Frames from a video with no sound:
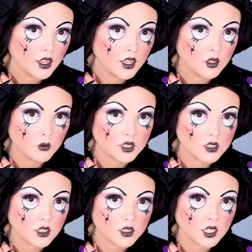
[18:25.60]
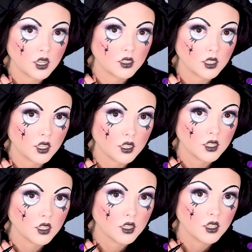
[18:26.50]
And it would start saying,
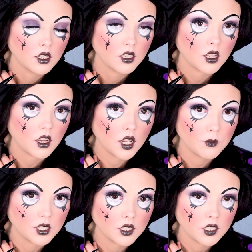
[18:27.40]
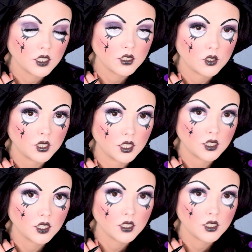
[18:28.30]
like, I'm gonna kill you,
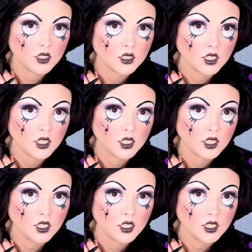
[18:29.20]
Ethan.